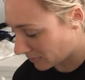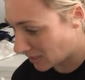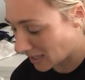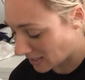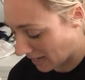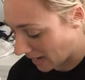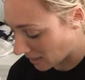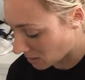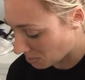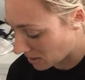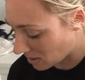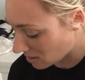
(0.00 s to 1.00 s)
tic tacs
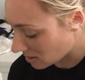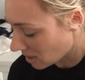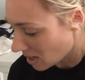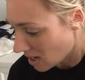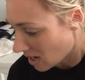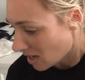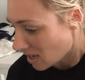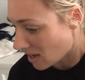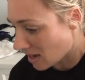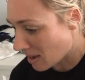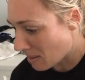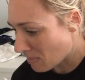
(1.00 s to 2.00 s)
because
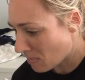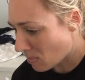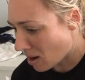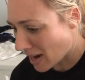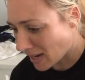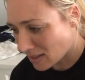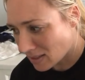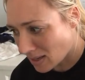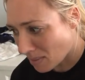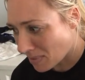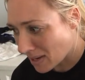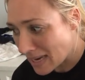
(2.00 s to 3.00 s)
um, i can
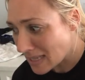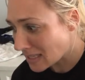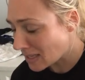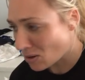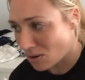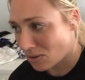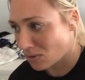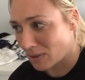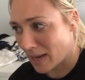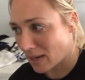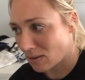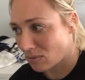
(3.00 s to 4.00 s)
some easily go through
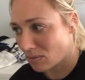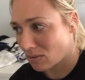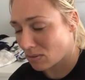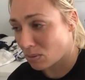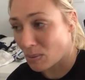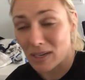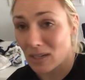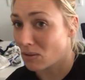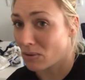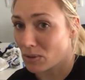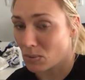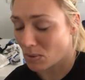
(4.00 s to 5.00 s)
like
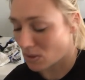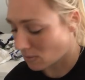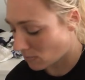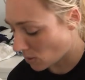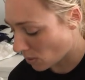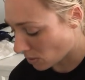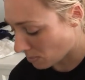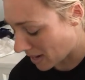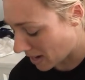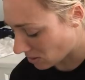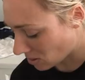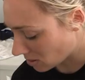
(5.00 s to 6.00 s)
$20 worth of yoga
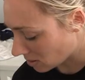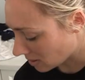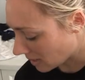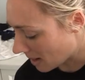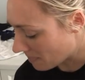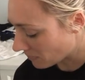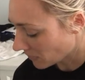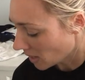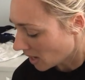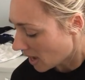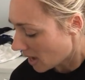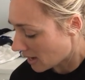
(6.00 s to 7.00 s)
pouches um,
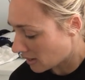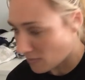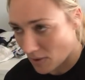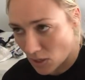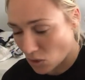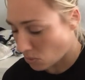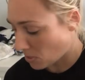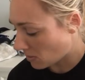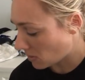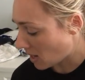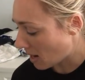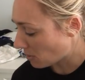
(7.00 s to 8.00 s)
in a very short
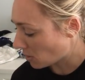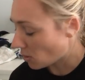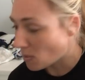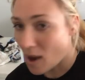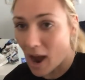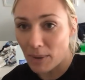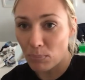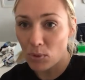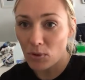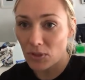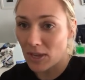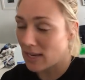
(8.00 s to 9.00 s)
period of time so i
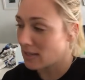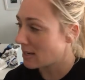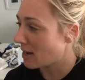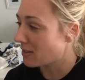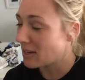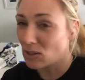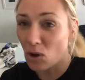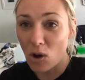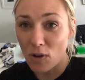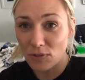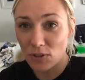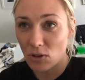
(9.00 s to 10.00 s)
bought these now these are
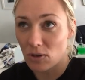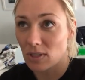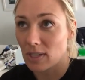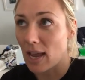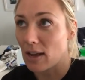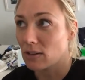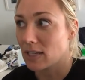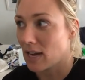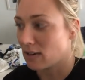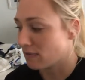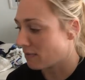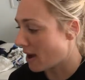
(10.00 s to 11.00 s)
often on sale
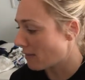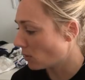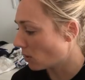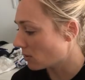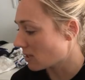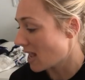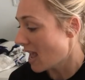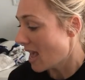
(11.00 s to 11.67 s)
down to five dollars